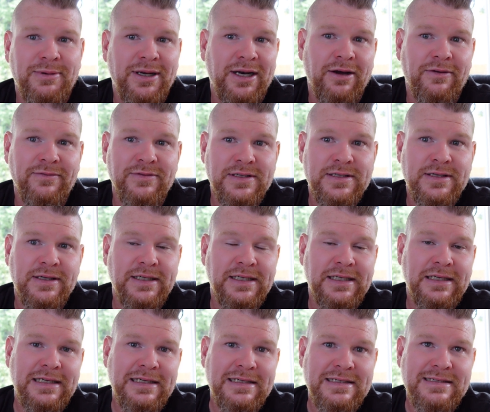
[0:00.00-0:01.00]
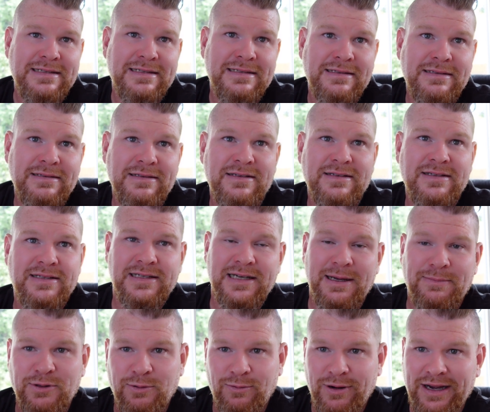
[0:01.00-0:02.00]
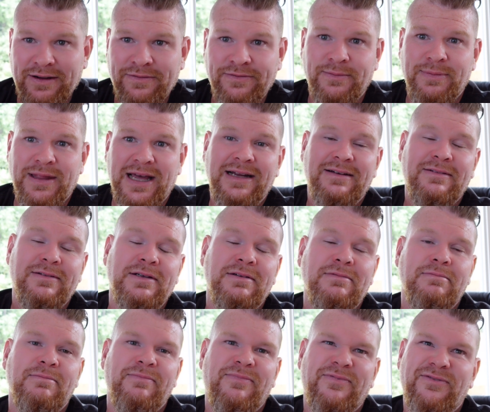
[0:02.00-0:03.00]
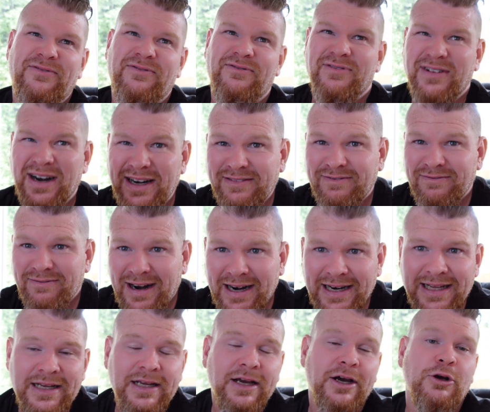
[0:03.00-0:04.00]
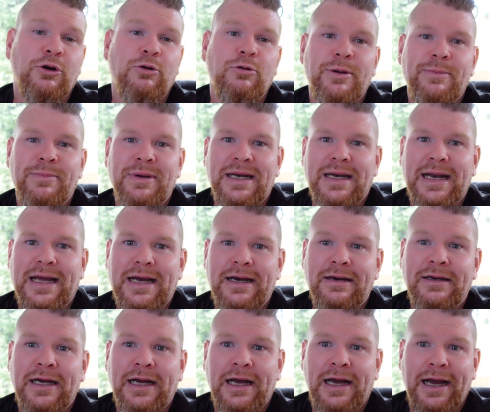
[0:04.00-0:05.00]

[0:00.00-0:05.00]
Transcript: And obviously he's stepped away from that front running equipment now.